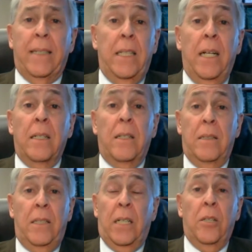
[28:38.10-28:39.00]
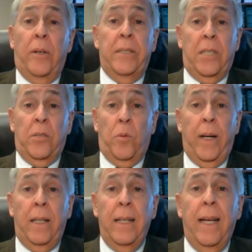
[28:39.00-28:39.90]
young lawyers as
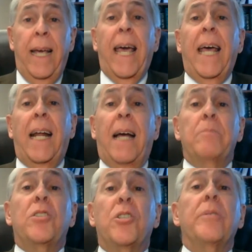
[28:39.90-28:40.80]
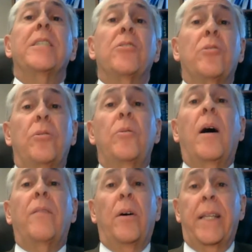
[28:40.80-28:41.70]
well. And I'm sure it's true
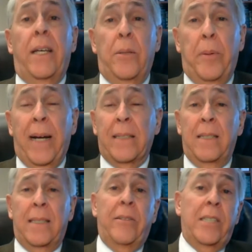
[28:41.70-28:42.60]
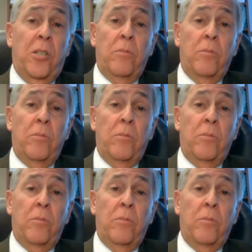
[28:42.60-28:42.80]
of all the other practice areas.